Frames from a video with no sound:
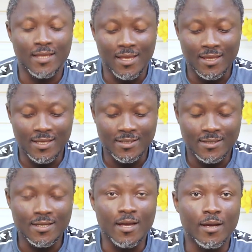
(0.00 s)
In
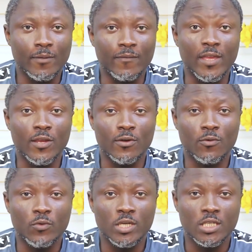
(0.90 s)
this video,
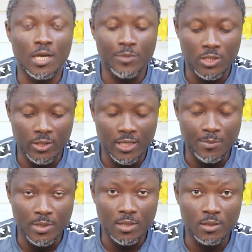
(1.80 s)
we shall be talking
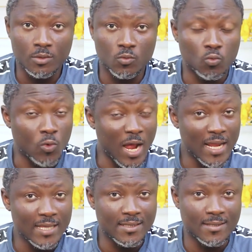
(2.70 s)
about
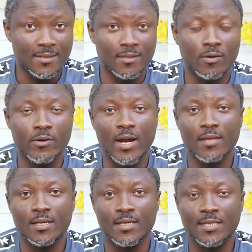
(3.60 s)
wallets, all
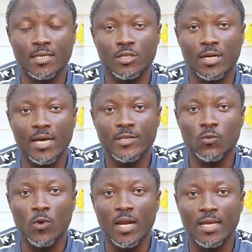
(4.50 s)
right, the decentralized
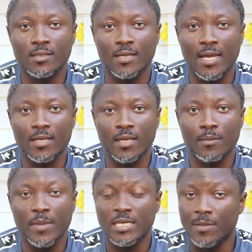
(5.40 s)
wallet like the
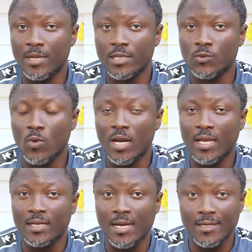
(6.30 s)
metamask
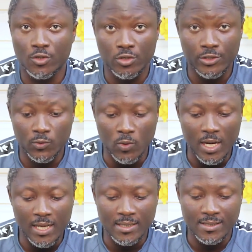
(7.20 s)
wallet and the trust
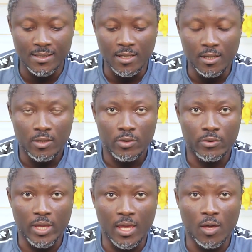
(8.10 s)
wallets.
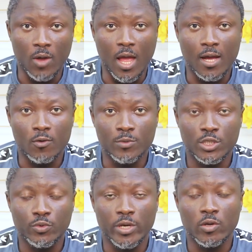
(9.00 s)
Okay, I'll be
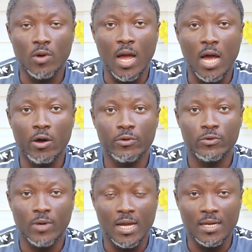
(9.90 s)
showing you how
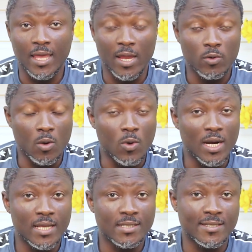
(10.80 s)
you can get your
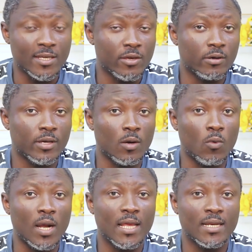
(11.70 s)
wallet, secure your
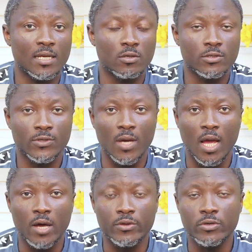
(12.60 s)
wallet, and also
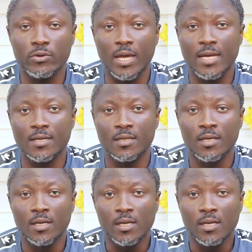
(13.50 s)
how you can